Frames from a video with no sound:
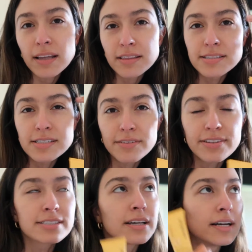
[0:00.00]
like the stuff
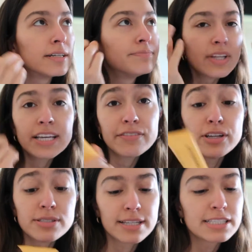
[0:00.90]
that's gonna give
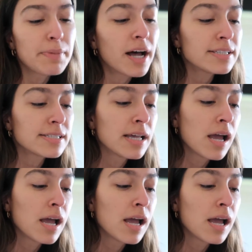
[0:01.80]
you sunspots,